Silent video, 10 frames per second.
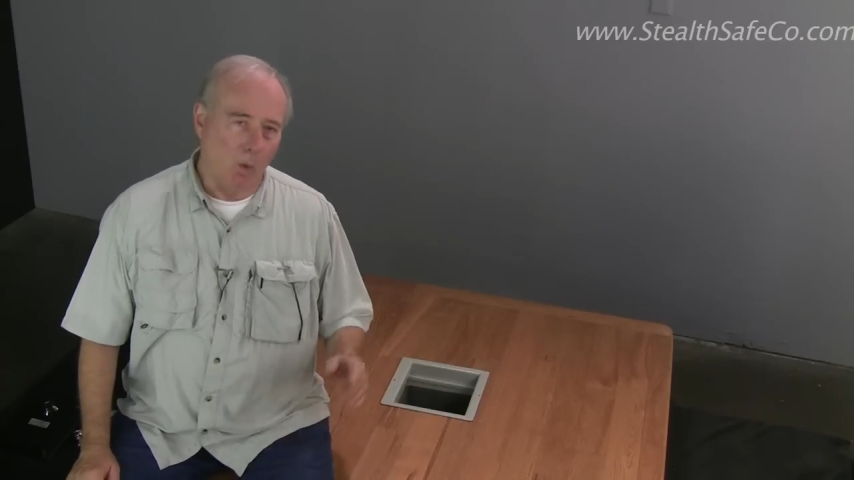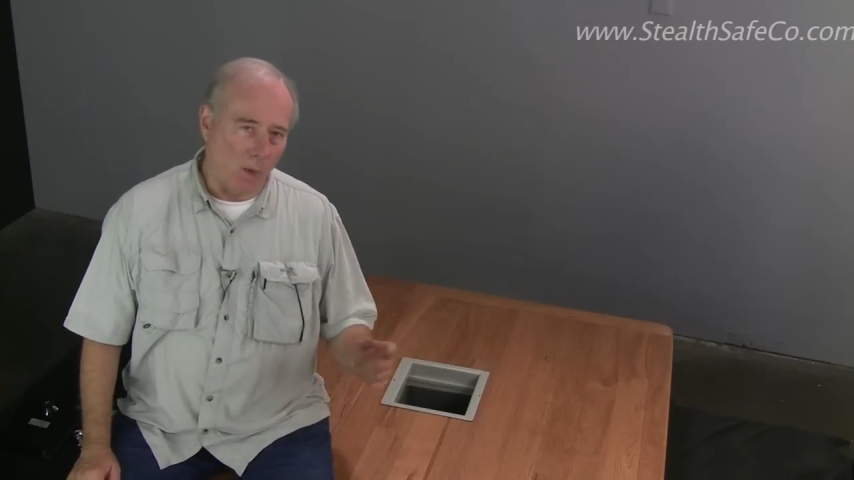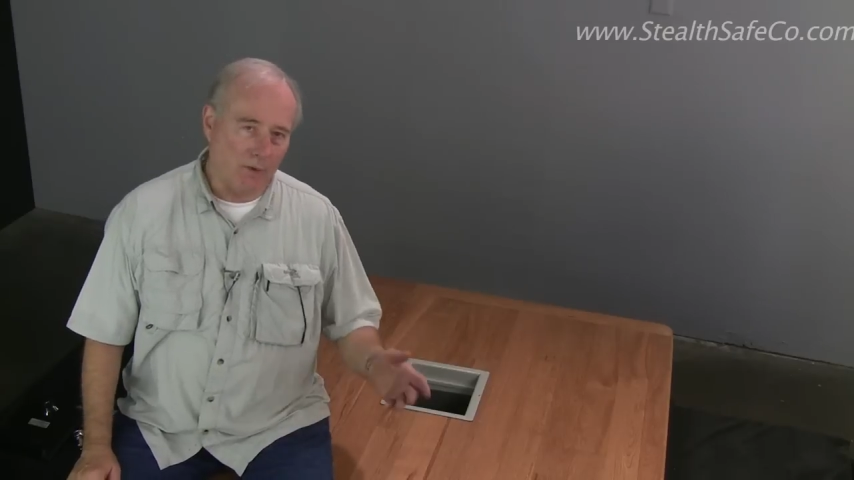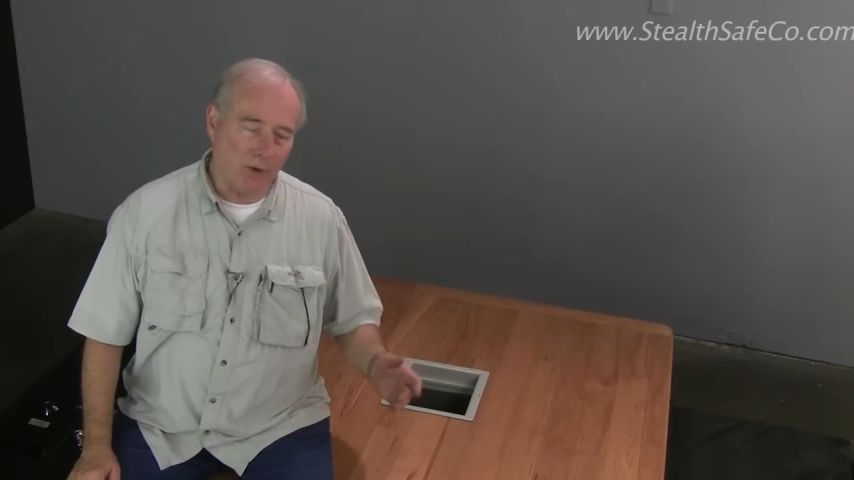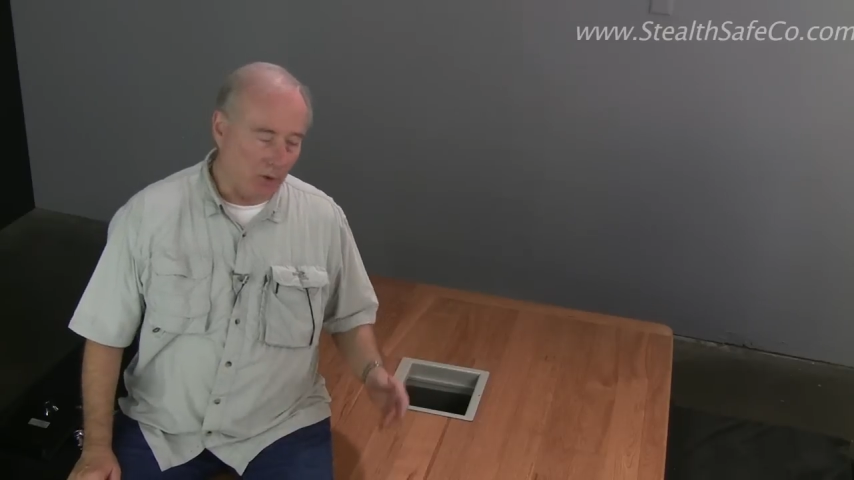
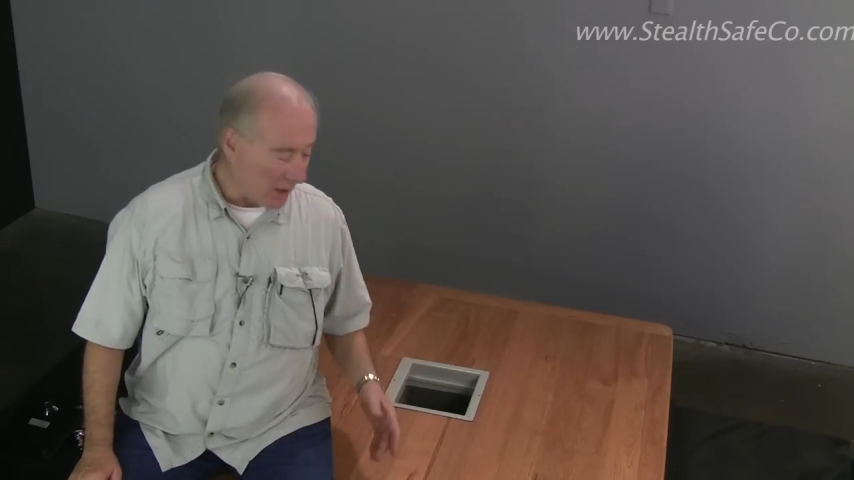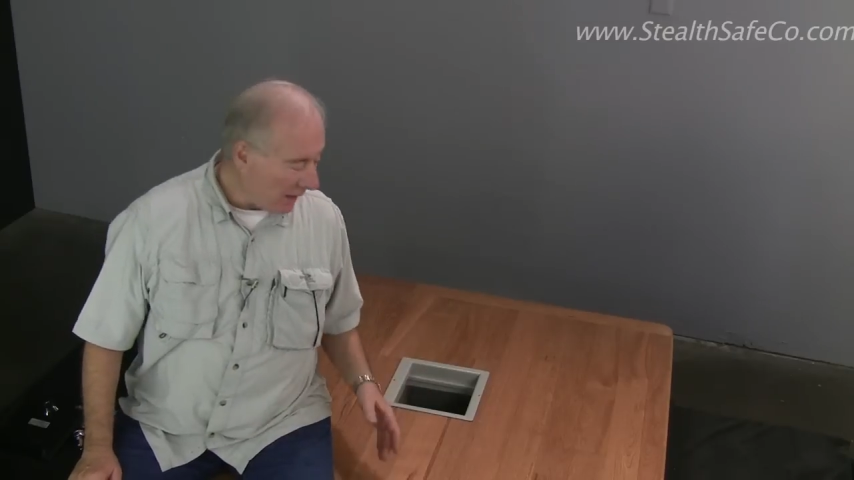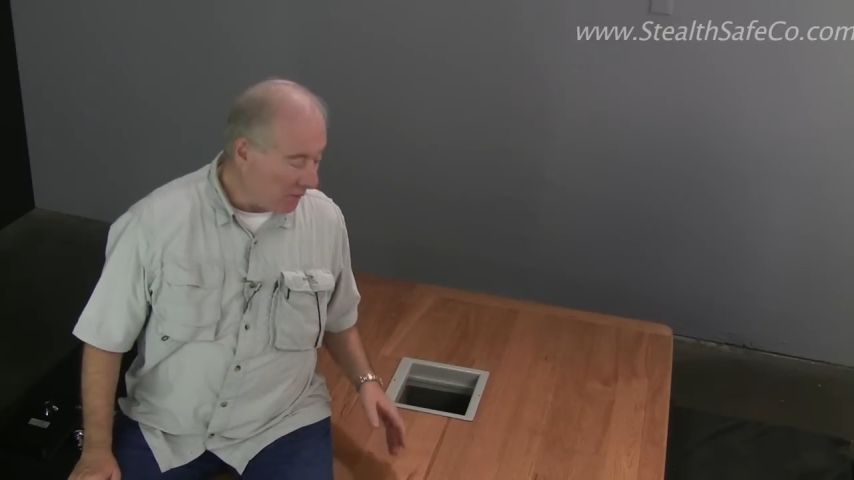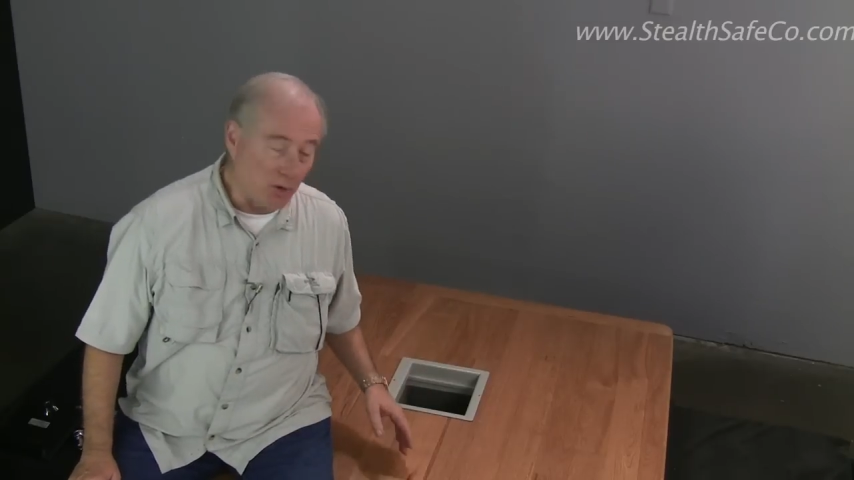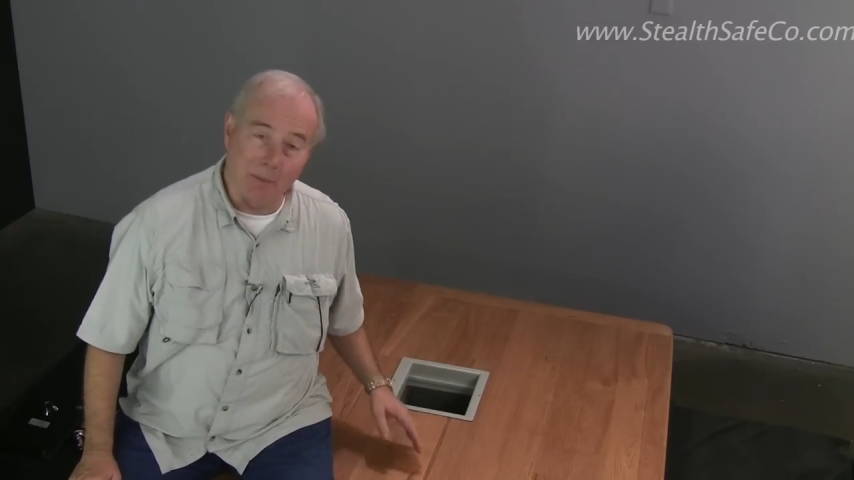Once the
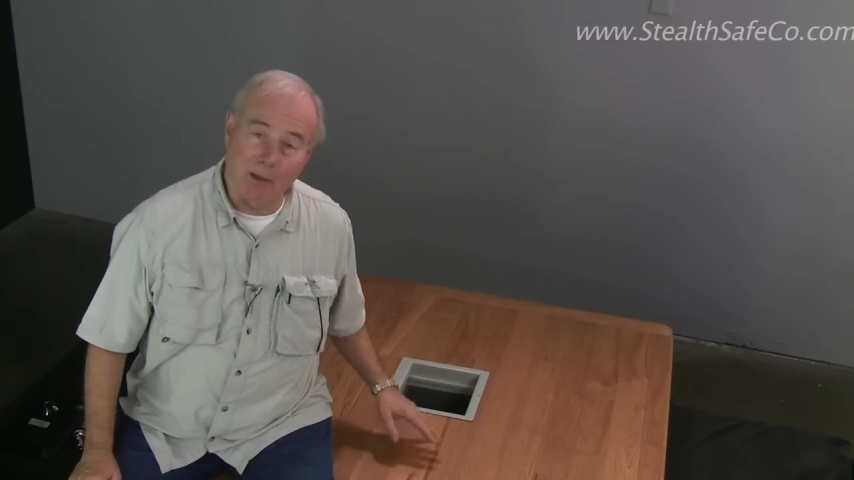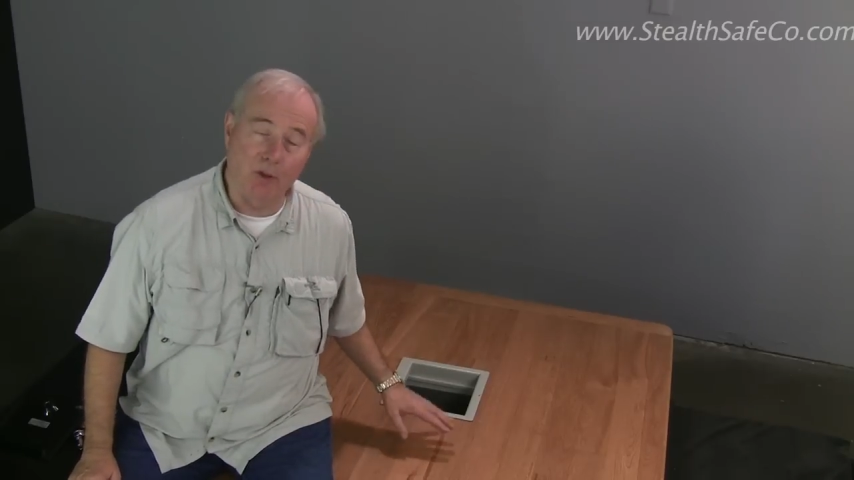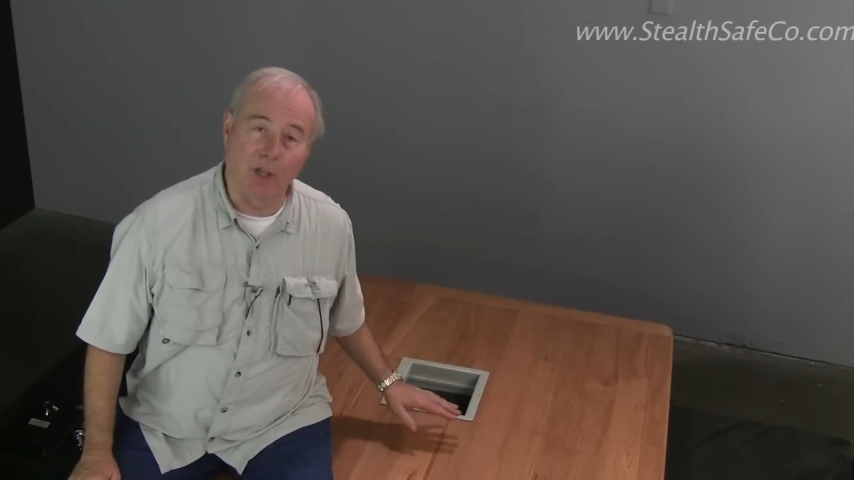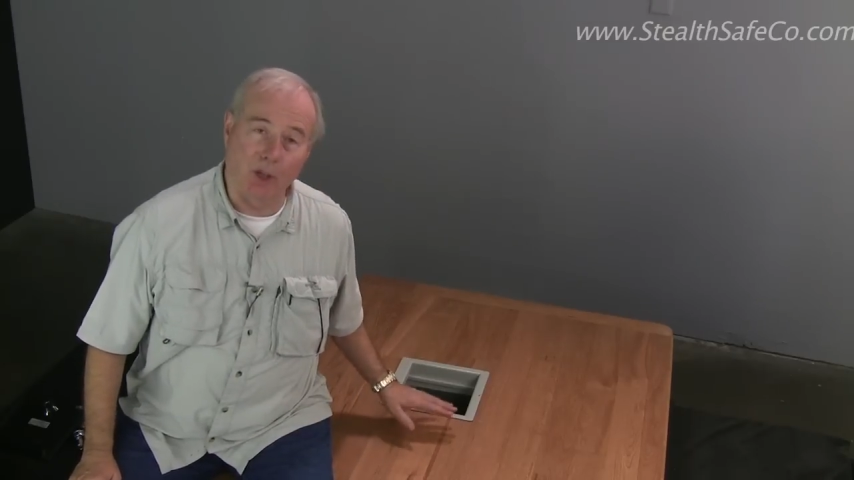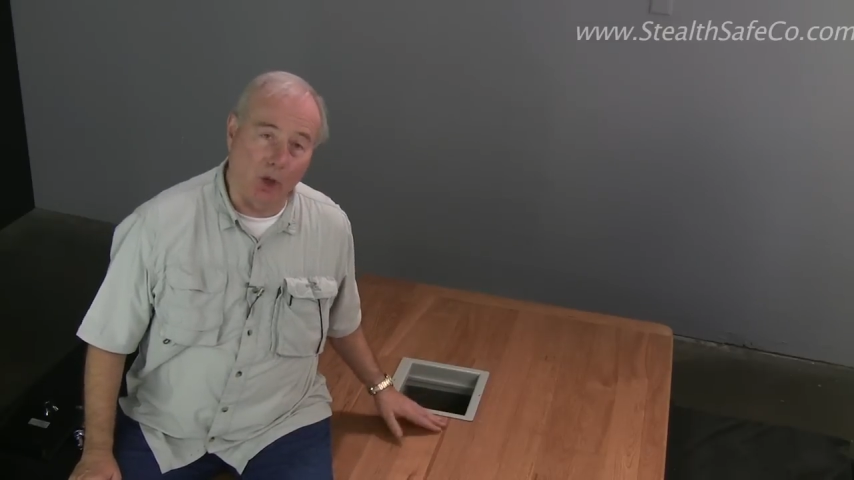safe has been
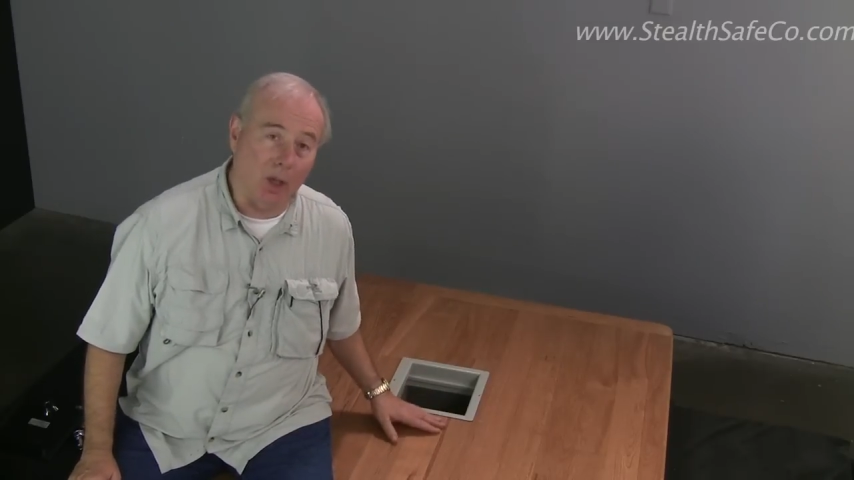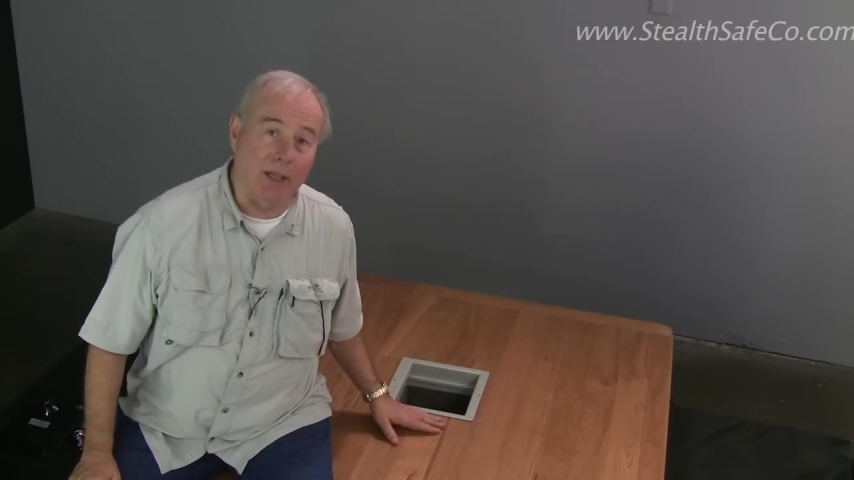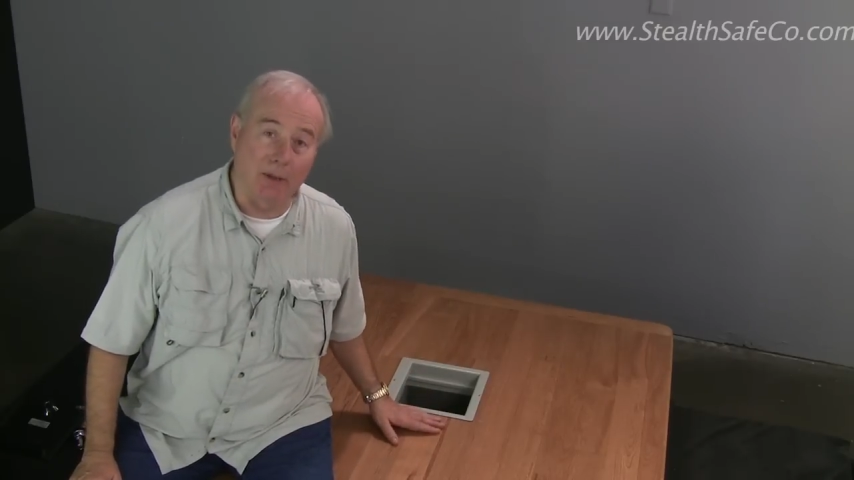securely